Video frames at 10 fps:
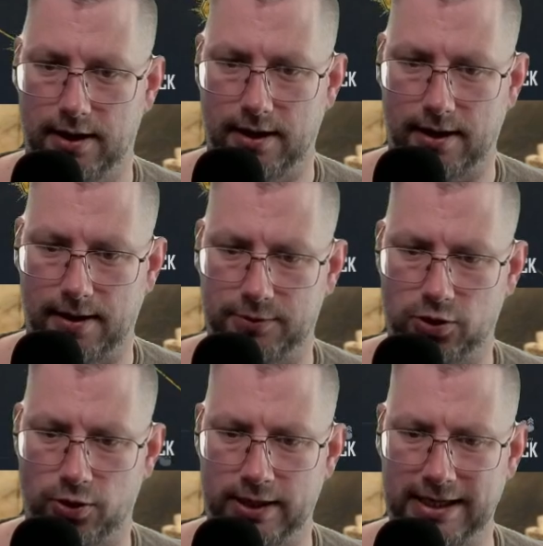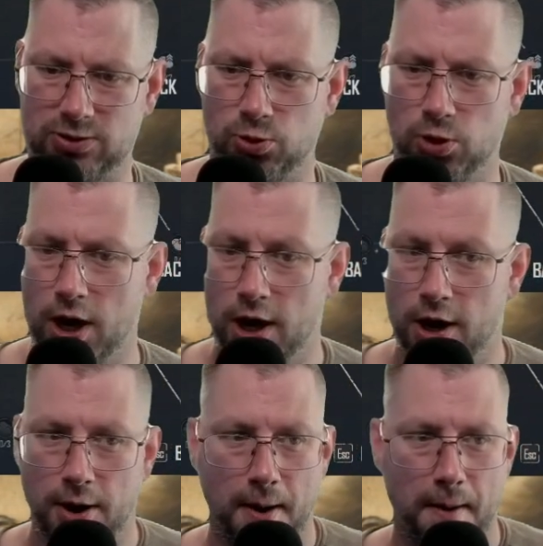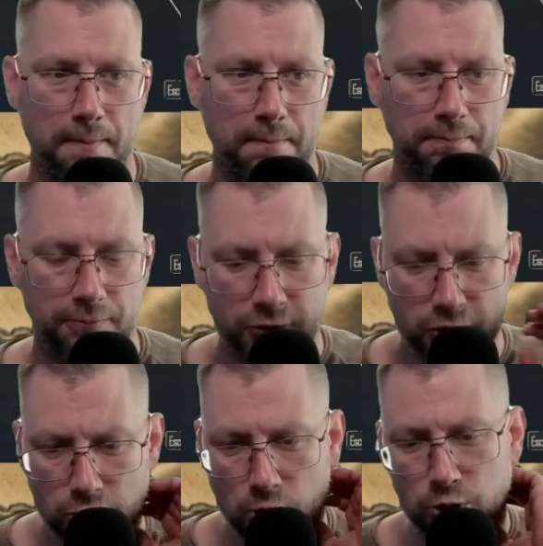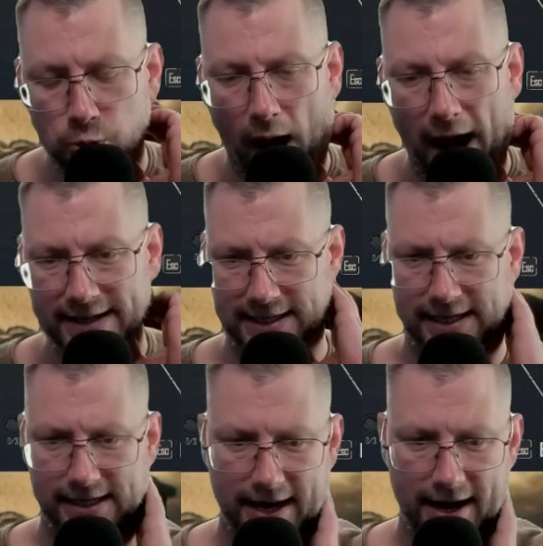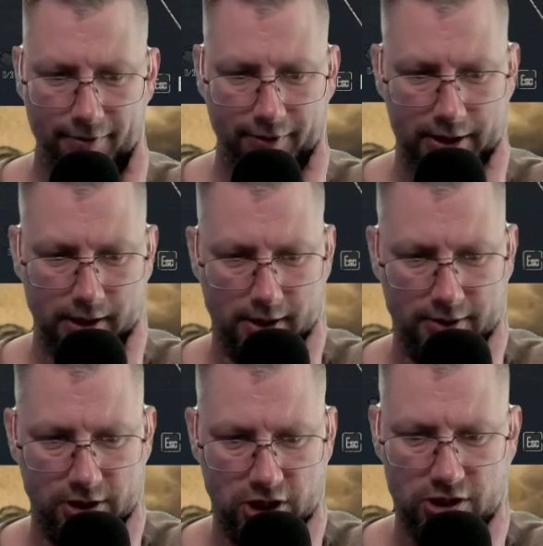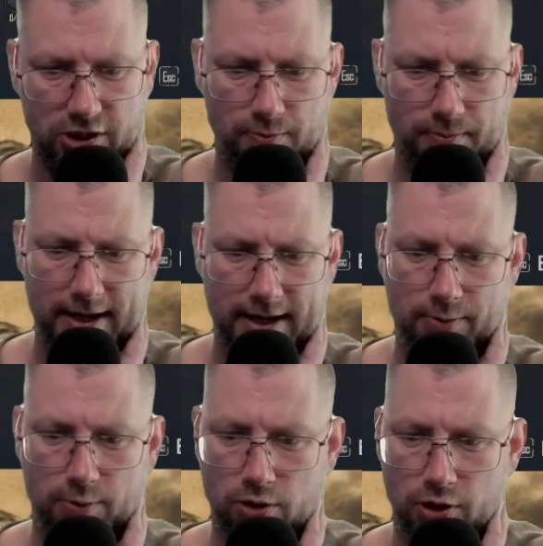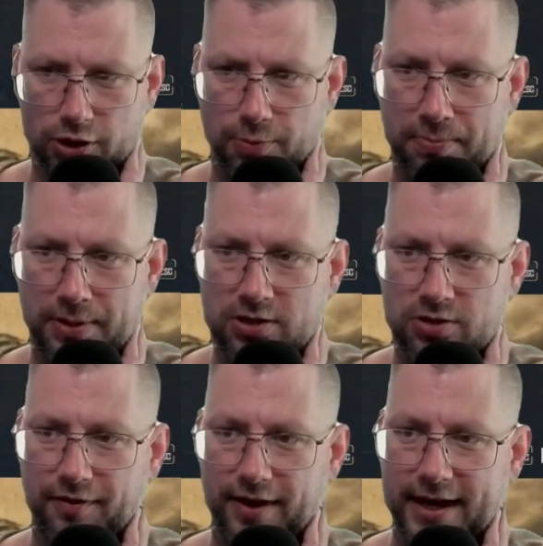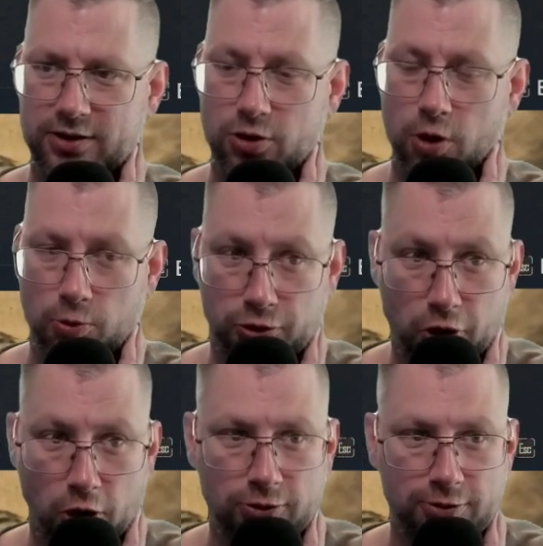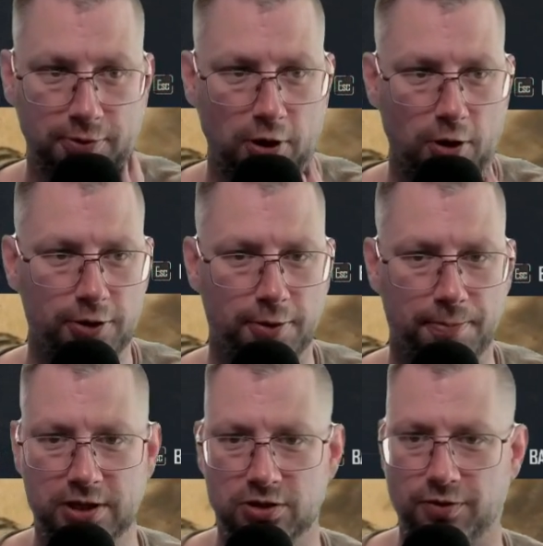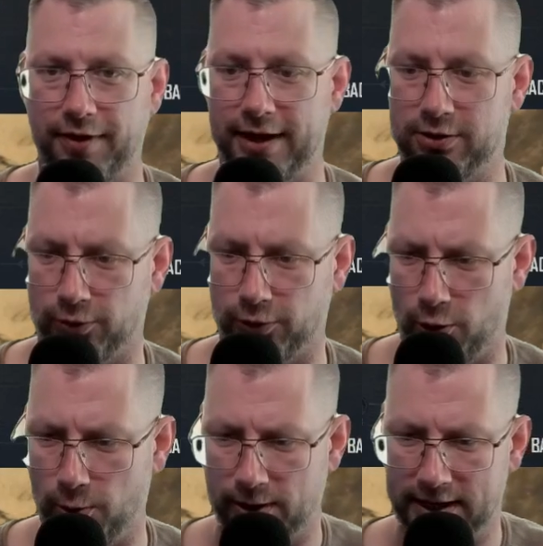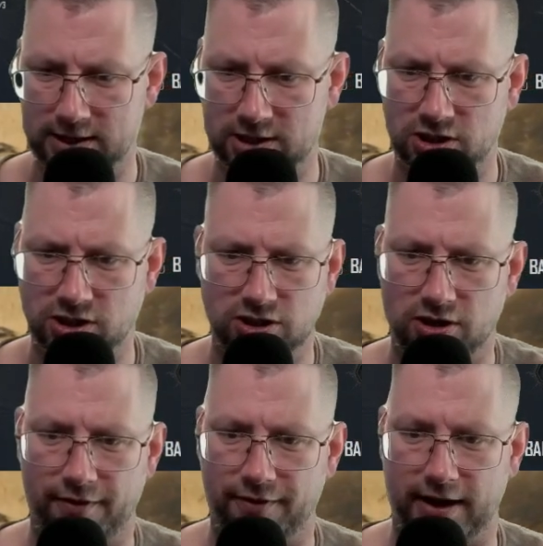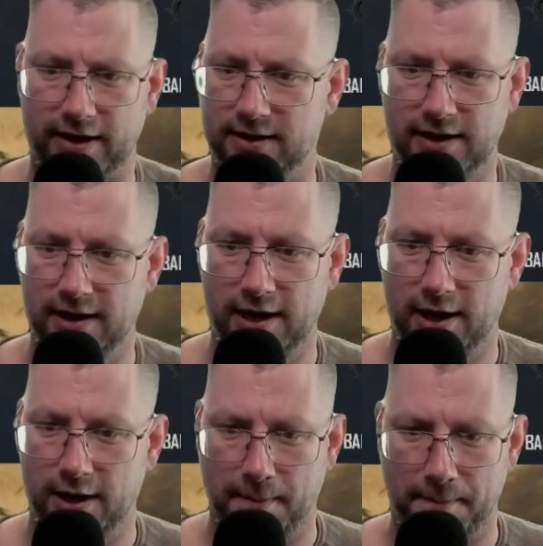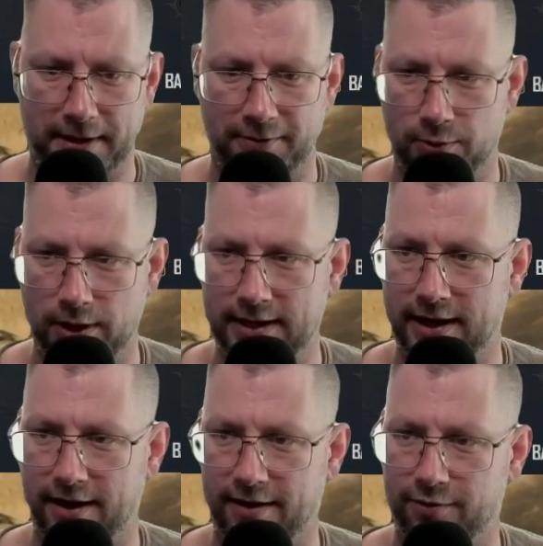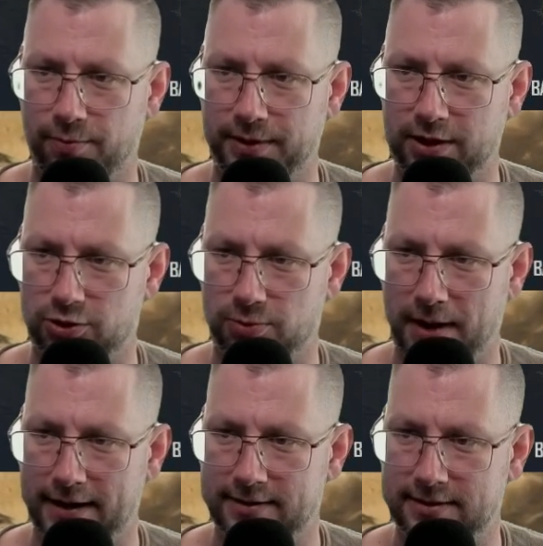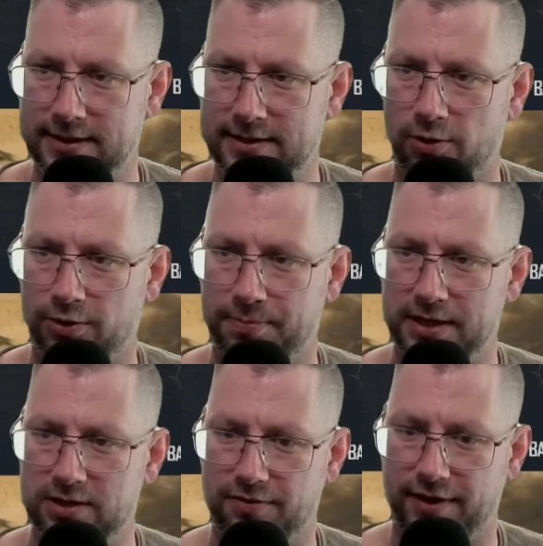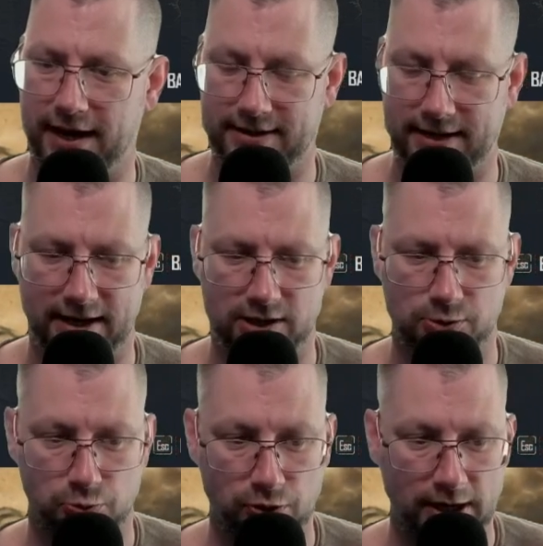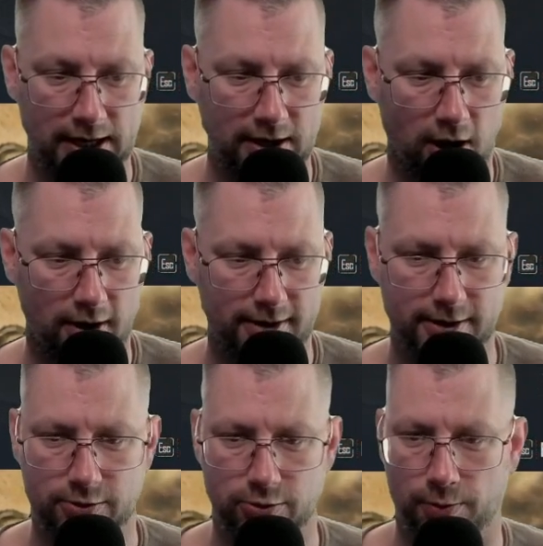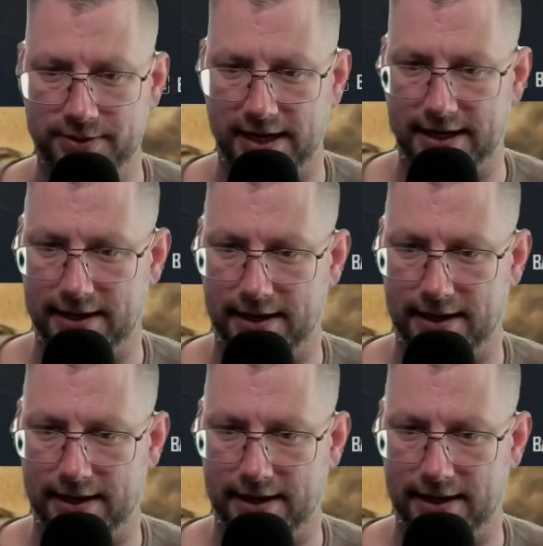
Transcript: So you need to choose wisely. Every decision you make here will cost your pieces of 8, so don't blow your pieces of 8 on upgrade stuff, and be really careful, because you might need all the pieces of 8 and it's really harder to obtain them.